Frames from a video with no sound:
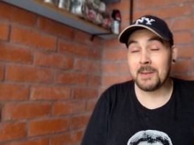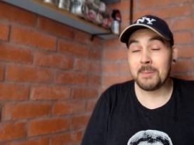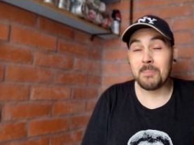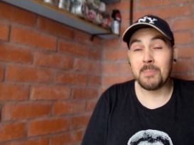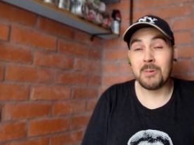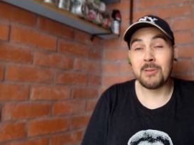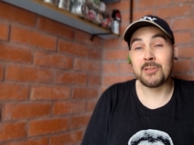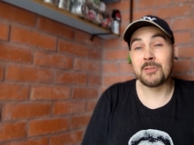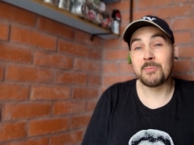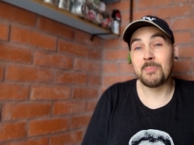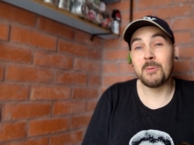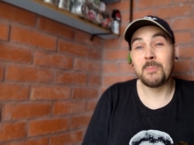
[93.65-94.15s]

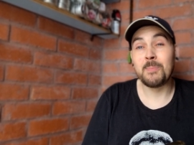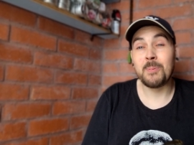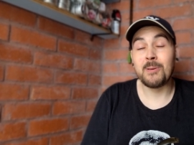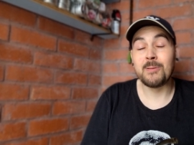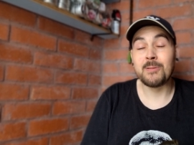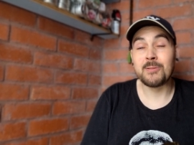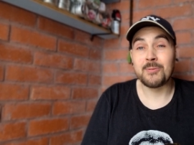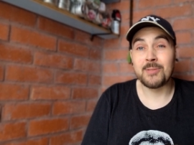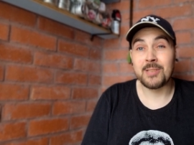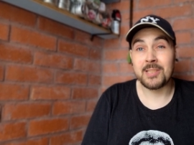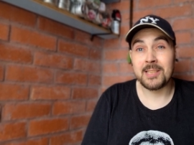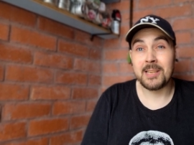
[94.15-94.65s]
Most of my
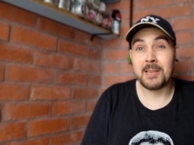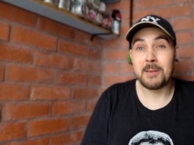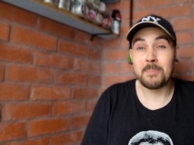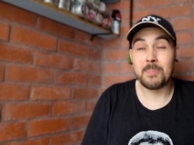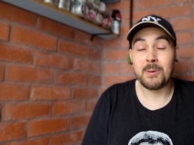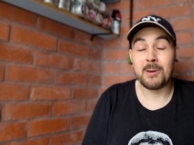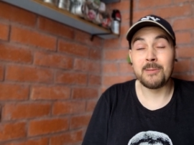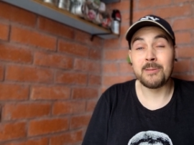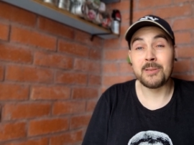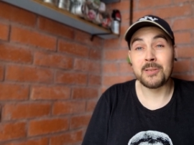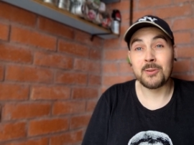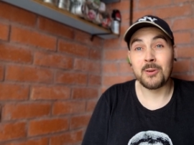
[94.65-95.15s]
pipes are estate
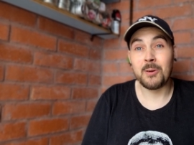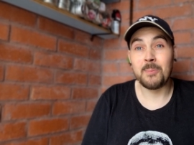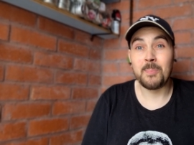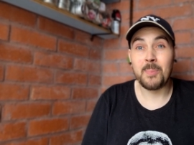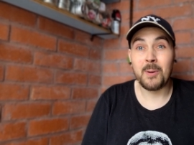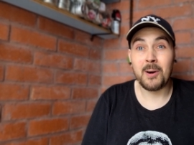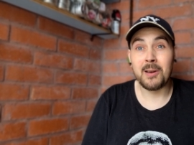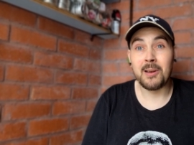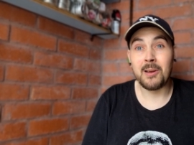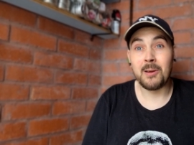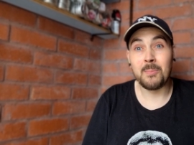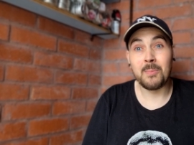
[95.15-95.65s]
pipes, so I
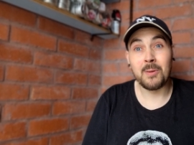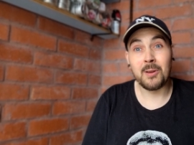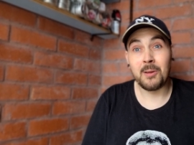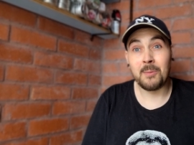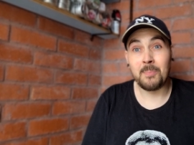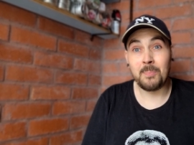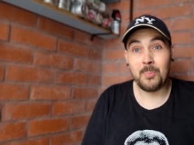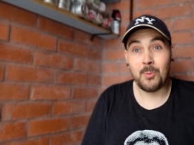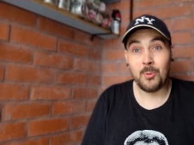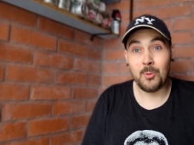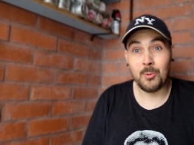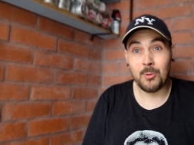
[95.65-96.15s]
buy them, and I
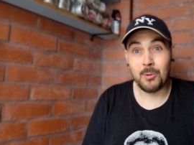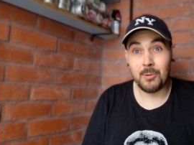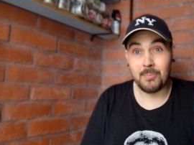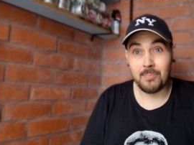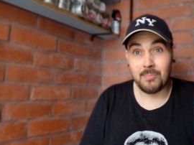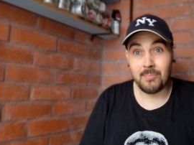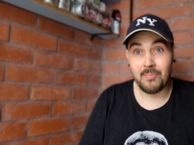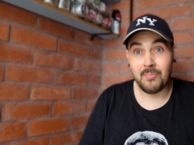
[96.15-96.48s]
bought